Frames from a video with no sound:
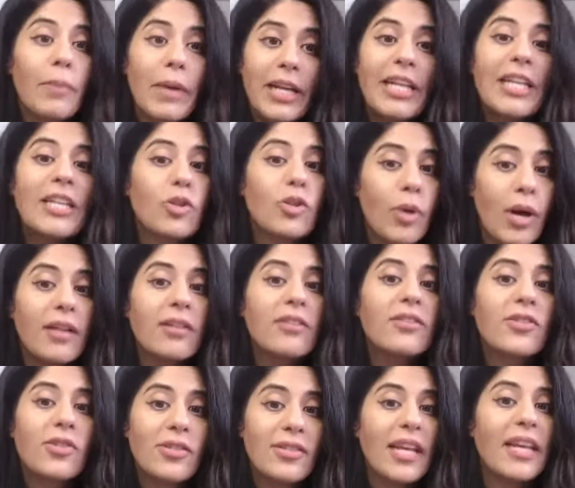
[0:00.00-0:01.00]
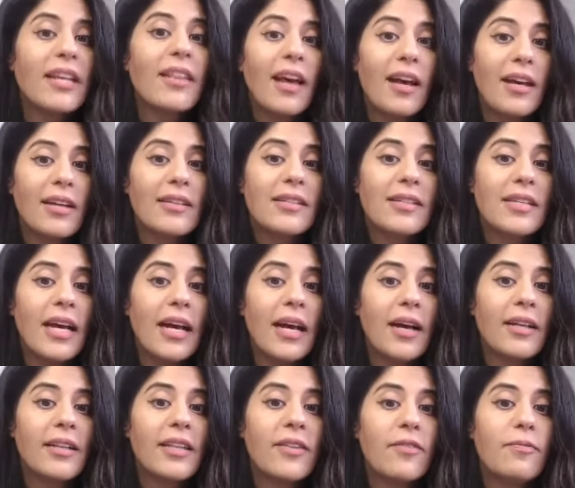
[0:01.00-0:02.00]
are many trials to say that.
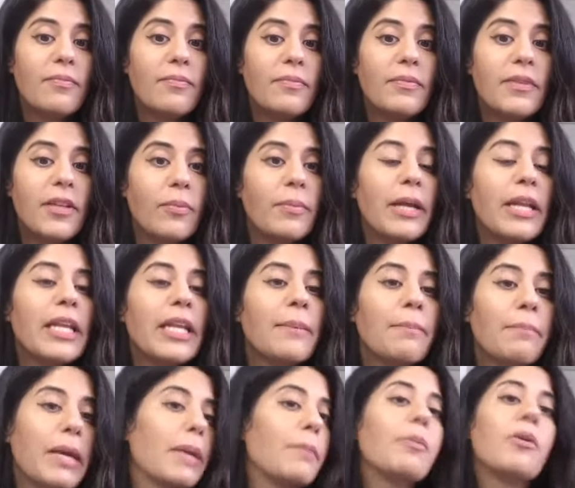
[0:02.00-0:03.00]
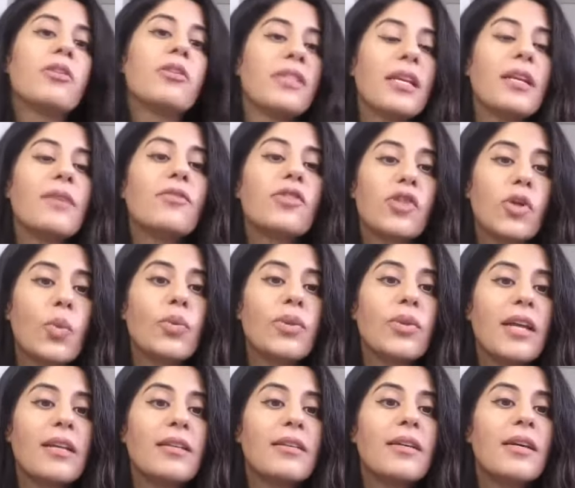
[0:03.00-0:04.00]
There are many papers that have shown
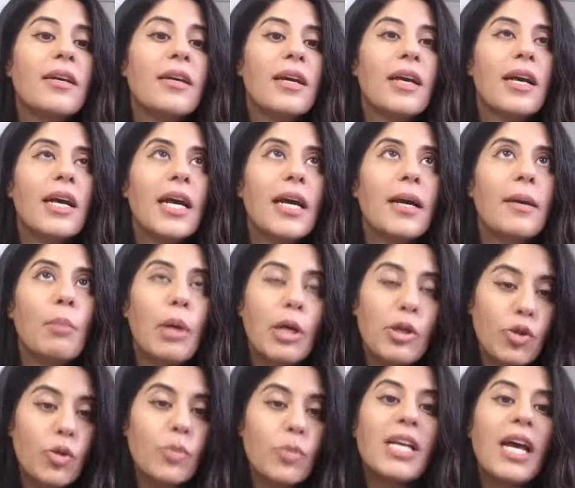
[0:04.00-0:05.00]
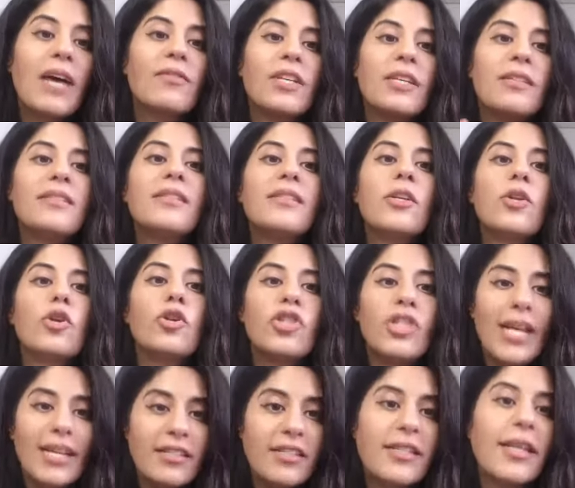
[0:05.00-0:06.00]
that mushrooms have this
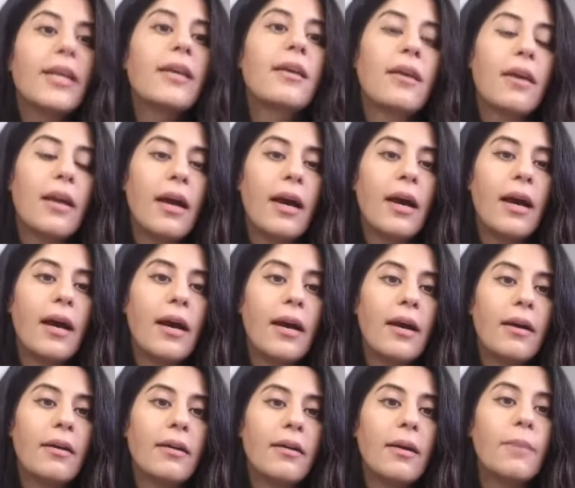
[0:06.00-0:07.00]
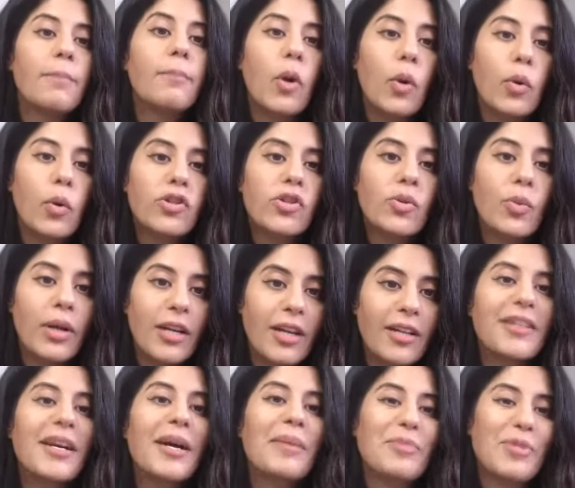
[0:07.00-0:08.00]
synergistic approach when
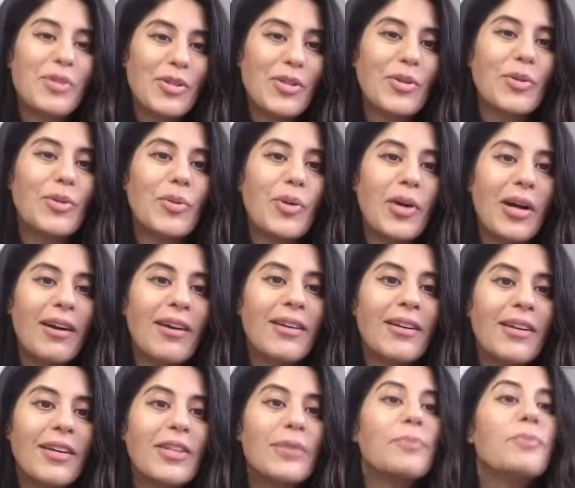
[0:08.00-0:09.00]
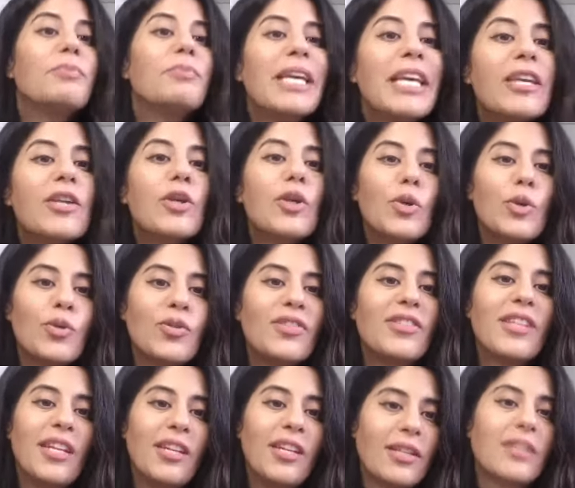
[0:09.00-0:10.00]
it comes to being
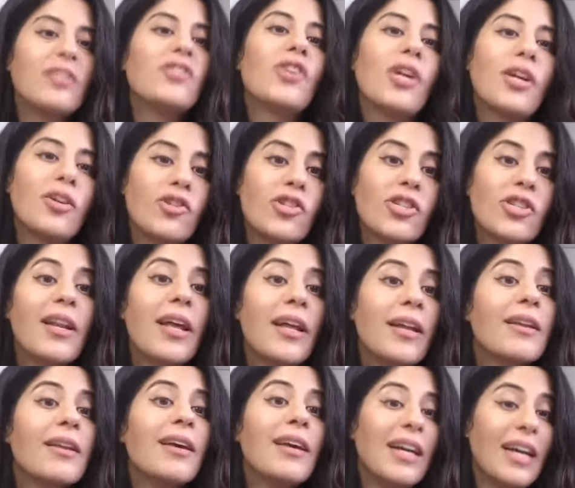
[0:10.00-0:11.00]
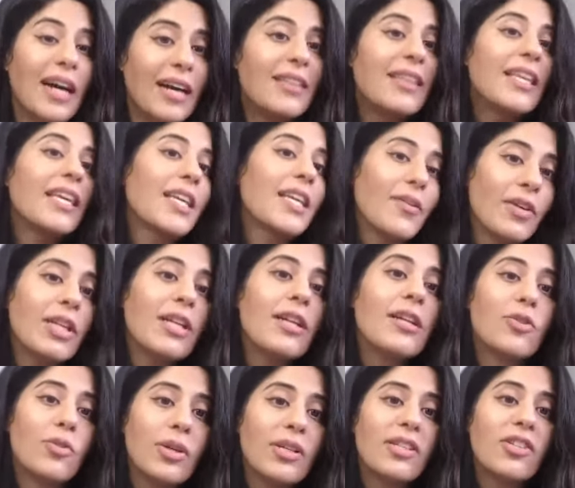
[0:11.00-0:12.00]
used in conjunction. And I think even
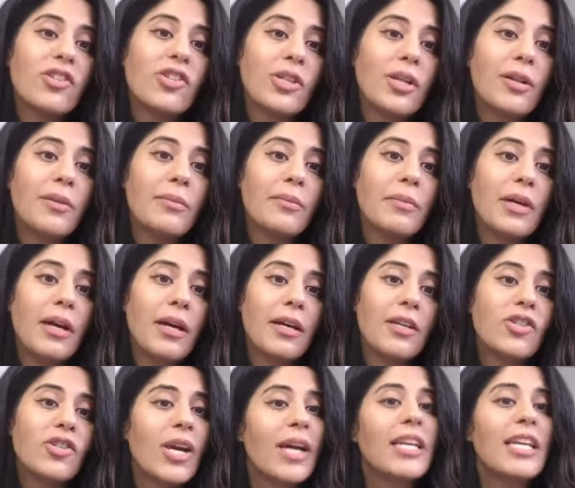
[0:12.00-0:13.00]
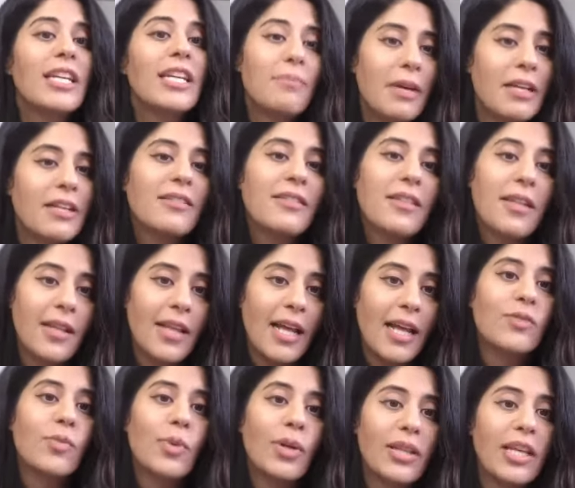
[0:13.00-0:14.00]
in traditional Chinese medicine,
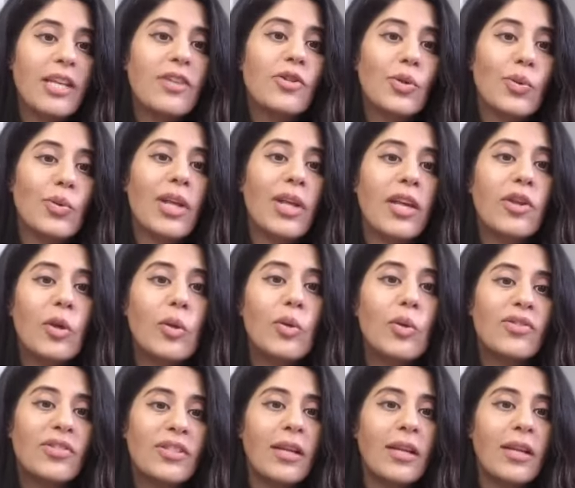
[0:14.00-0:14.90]
that's what they do. They use